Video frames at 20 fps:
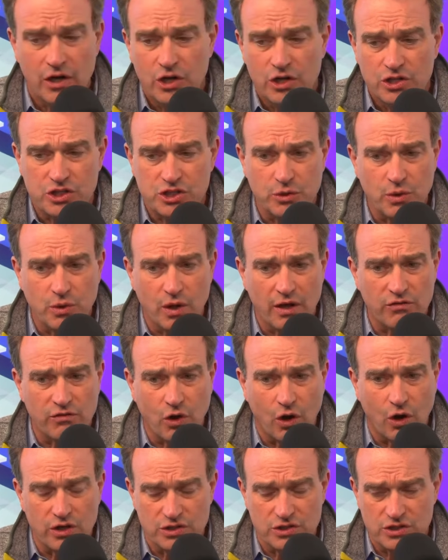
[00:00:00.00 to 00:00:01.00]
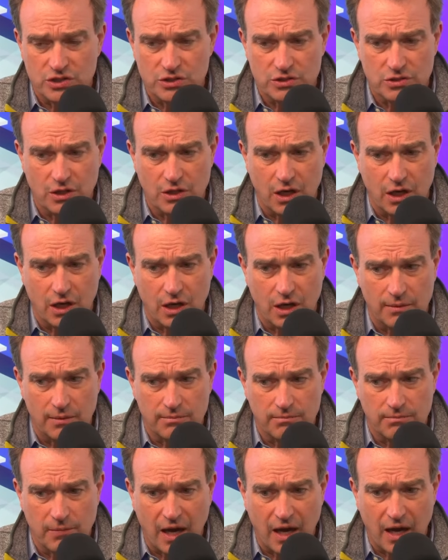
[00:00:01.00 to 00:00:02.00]
she will have lost
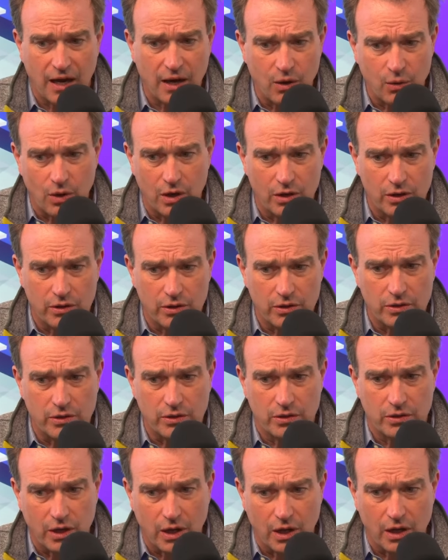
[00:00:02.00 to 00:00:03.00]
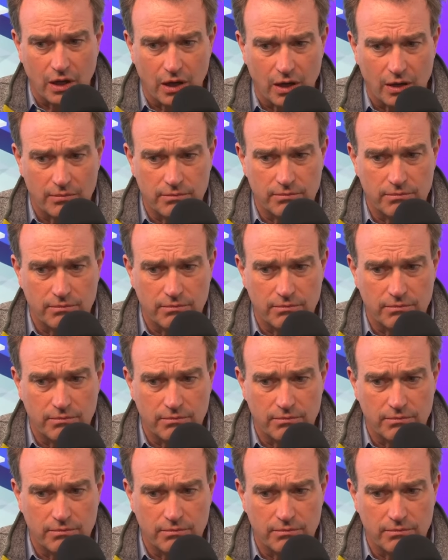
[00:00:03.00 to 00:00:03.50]
um, Iowa, uh,